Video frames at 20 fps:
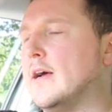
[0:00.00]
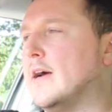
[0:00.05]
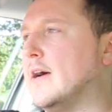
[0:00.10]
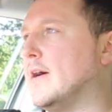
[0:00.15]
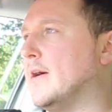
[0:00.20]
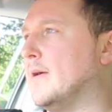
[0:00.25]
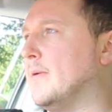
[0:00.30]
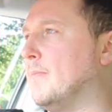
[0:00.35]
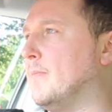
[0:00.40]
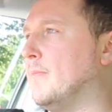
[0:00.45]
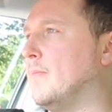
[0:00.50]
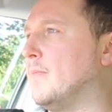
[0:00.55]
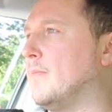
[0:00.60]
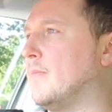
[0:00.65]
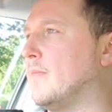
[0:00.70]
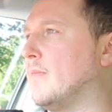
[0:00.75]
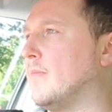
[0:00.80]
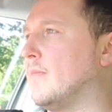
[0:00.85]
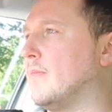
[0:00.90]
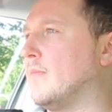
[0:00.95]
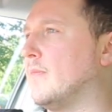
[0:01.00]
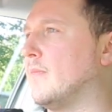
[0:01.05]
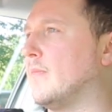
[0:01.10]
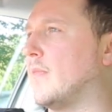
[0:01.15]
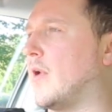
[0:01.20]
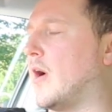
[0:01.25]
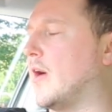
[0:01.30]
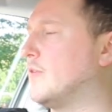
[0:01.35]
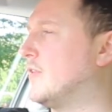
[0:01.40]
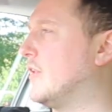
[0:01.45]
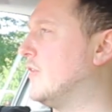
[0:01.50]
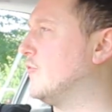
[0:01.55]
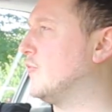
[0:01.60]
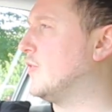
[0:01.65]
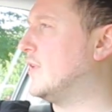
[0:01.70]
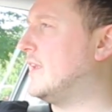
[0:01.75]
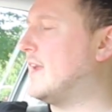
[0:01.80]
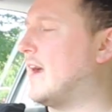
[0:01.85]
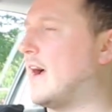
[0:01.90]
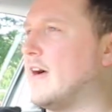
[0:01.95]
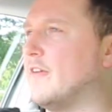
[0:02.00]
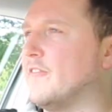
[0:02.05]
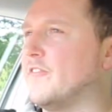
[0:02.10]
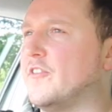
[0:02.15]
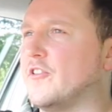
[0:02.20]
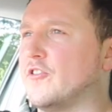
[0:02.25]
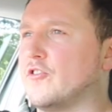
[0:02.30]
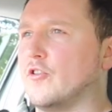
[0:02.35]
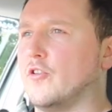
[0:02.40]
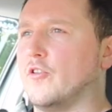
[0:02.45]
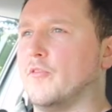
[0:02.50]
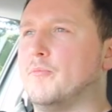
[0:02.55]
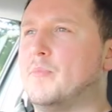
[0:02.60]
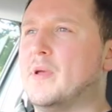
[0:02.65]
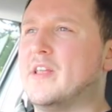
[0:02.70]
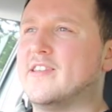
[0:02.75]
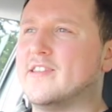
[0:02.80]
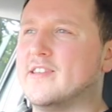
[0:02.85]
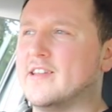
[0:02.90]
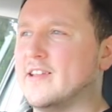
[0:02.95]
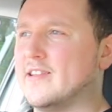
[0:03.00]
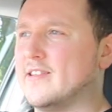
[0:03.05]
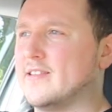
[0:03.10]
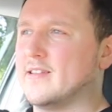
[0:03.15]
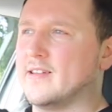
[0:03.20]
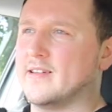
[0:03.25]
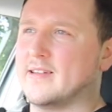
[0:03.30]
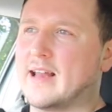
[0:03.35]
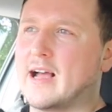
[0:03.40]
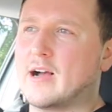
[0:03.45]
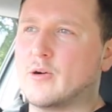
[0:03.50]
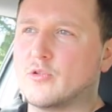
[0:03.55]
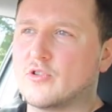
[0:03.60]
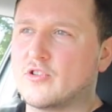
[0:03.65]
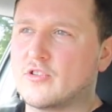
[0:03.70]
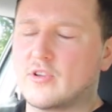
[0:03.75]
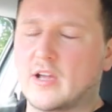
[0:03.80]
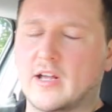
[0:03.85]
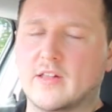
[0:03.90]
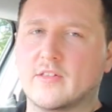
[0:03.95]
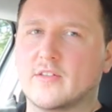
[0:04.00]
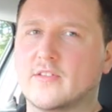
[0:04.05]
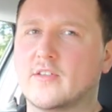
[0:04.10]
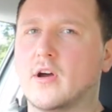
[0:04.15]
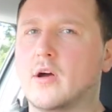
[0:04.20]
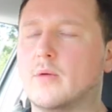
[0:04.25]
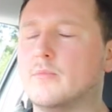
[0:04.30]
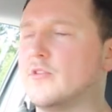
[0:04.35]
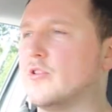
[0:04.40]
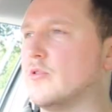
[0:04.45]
I didn't really have the sort of business nous at the time